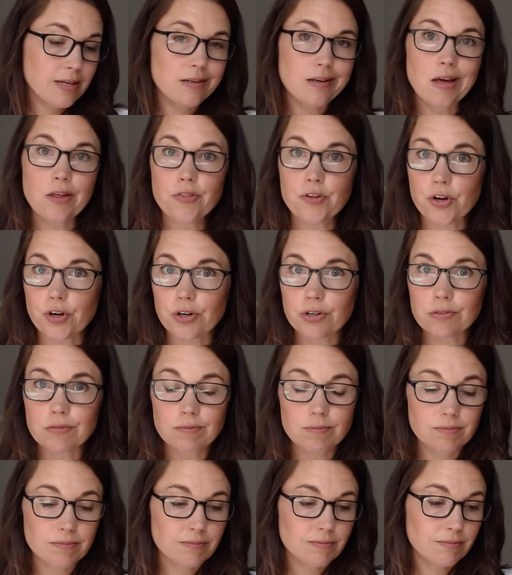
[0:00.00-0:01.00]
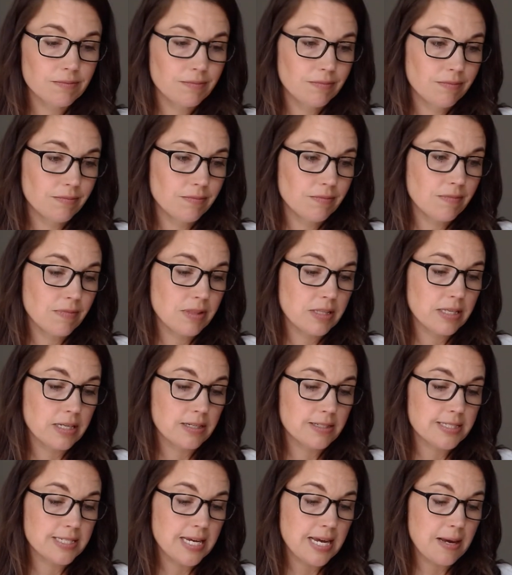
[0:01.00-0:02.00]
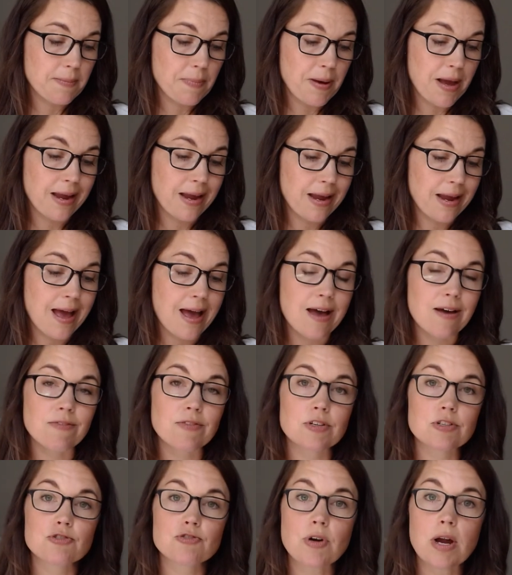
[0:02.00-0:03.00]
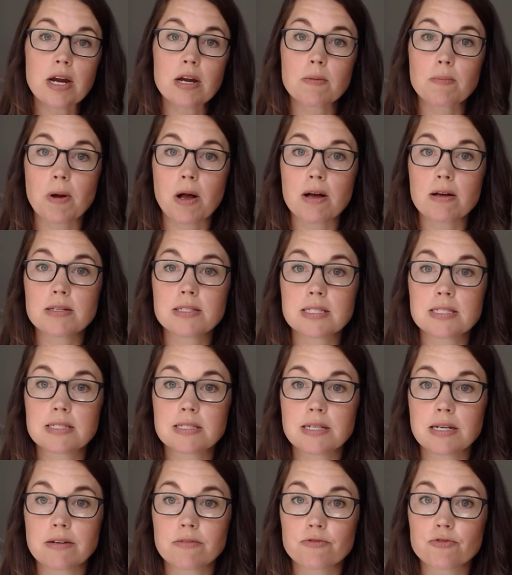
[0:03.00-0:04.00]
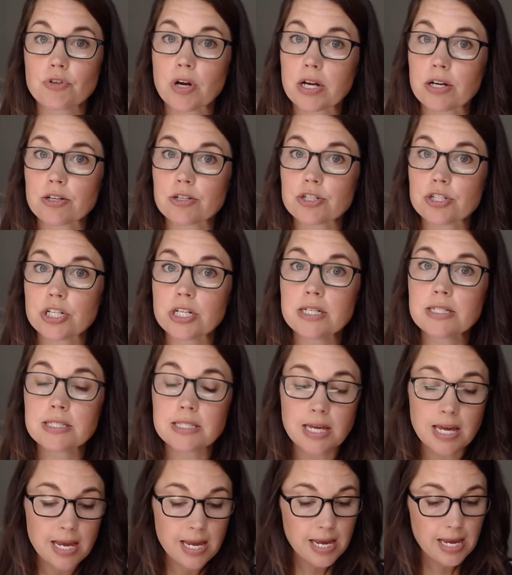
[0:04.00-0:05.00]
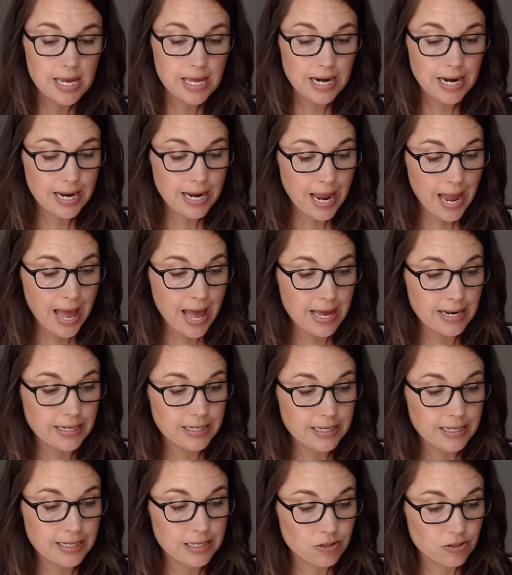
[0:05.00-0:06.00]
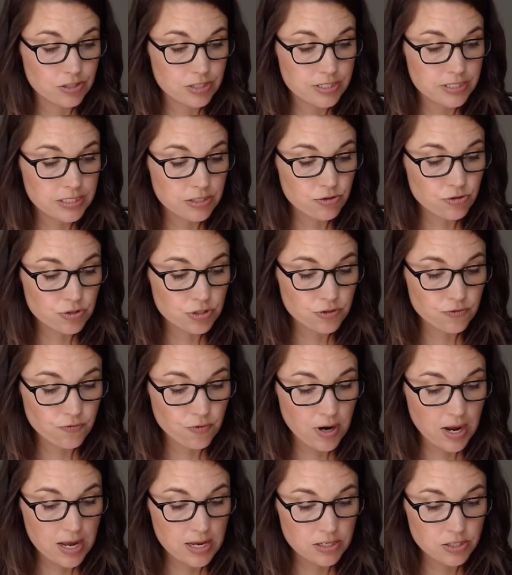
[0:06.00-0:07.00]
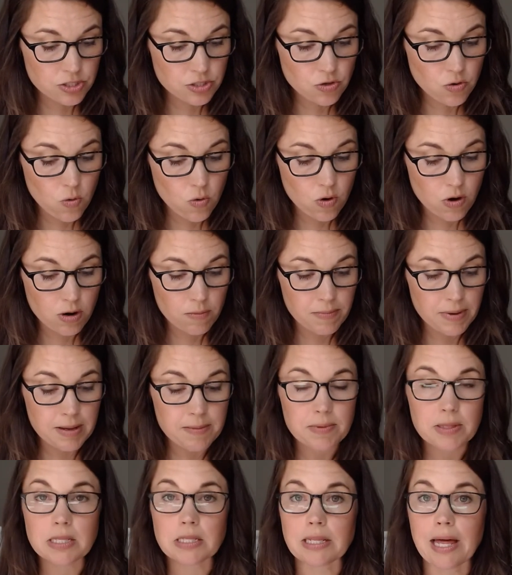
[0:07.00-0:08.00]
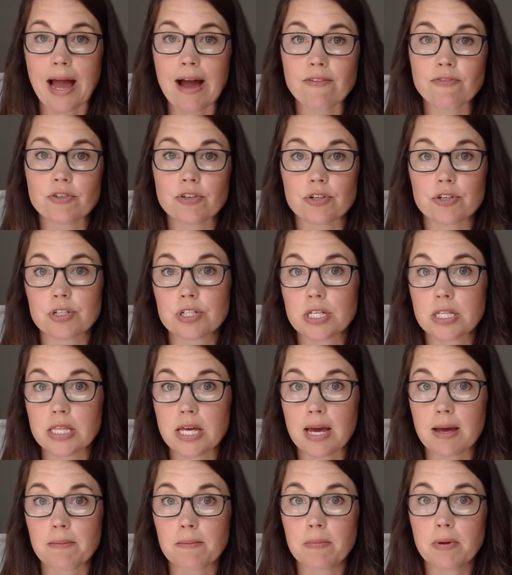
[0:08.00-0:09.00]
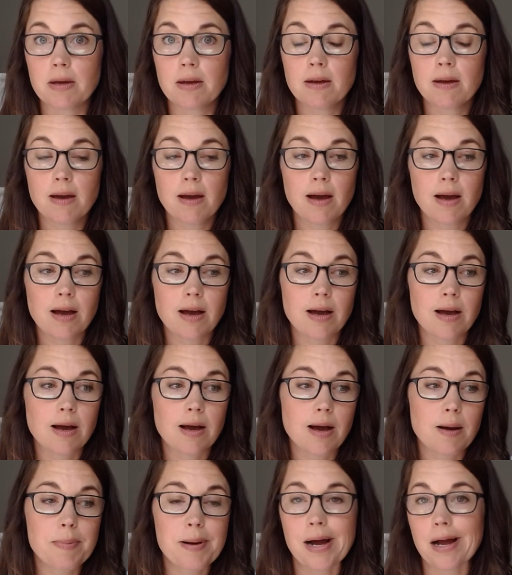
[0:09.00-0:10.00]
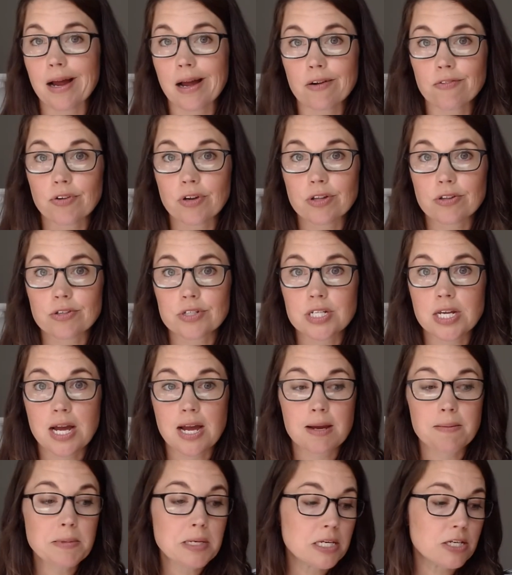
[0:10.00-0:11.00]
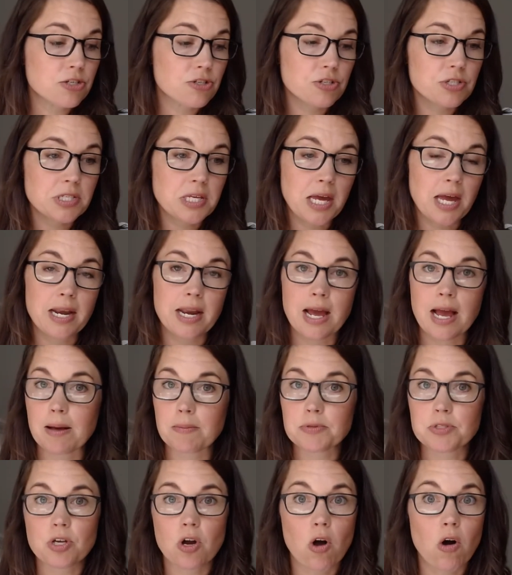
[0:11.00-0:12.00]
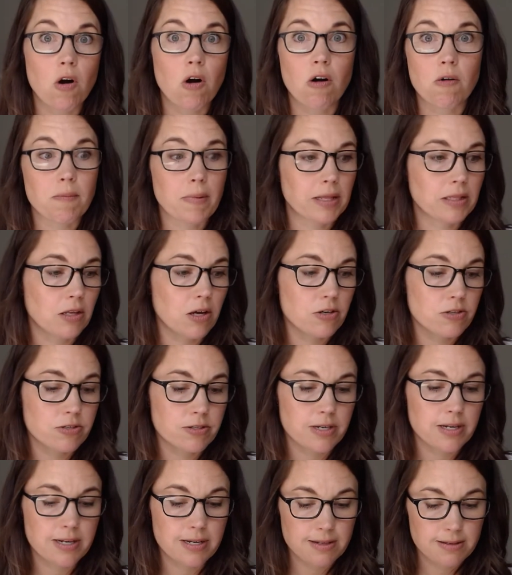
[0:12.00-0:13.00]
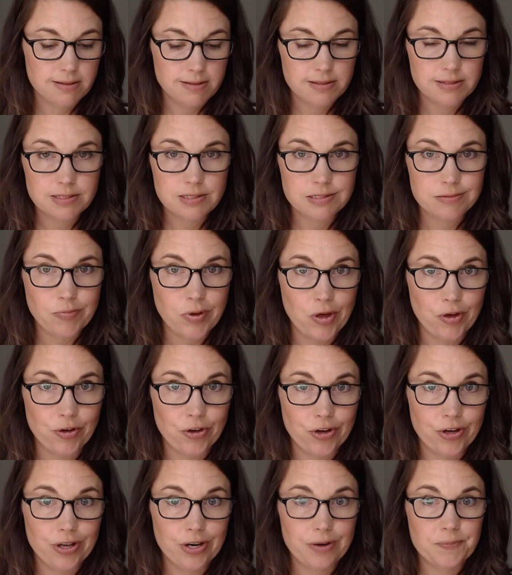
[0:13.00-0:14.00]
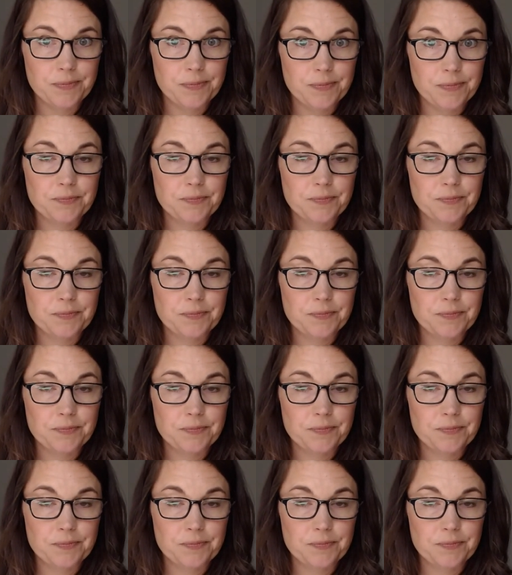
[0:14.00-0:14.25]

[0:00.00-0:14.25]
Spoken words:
Another little tip, I have dryer balls instead of dryer sheets, and I add either citrus fresh or maybe lavender to them about every other time, and it just kind of helps all of my laundry smell good.